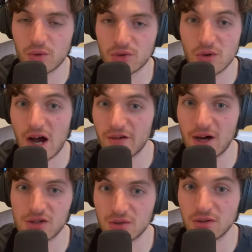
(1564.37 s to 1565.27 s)
you want to have
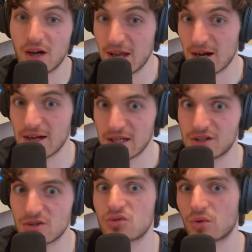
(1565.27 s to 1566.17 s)
actual AI
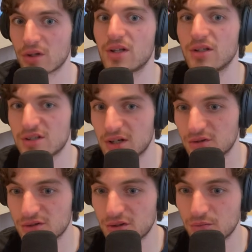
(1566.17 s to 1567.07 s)
agents working inside
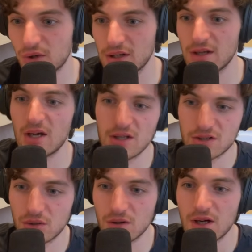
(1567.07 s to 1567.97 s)
your server brain.
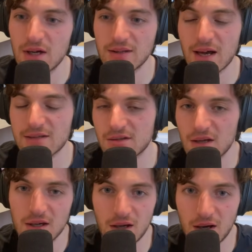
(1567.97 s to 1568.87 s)
So that's
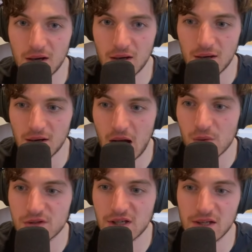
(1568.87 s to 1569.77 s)
I
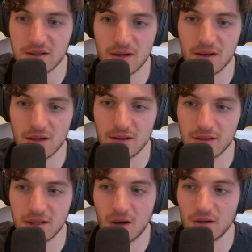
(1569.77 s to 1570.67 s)
would say the
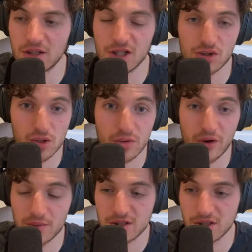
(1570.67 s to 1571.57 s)
only issue with
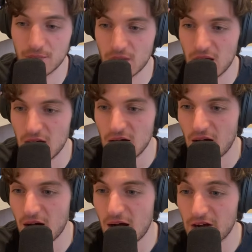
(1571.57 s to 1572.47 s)
Obsidian.
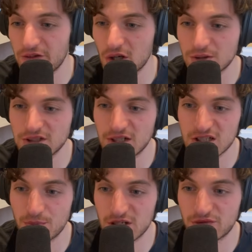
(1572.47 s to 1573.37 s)
I think Obsidian
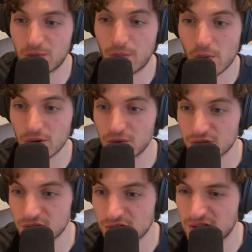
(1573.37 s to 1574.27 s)
is best for power
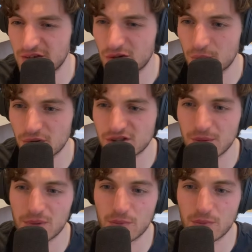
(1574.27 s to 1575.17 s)
users, developers,
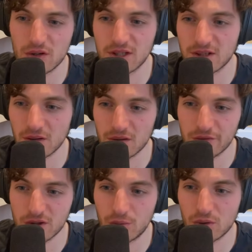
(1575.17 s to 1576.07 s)
and people that are
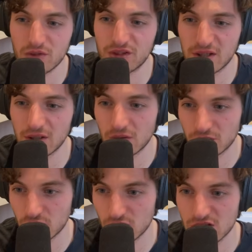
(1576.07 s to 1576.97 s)
comfortable with technical
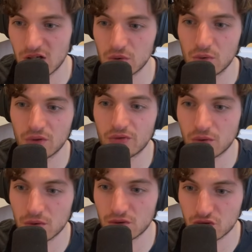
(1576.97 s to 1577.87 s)
tools and want
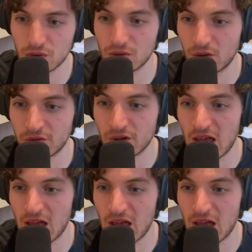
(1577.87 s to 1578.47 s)
full control over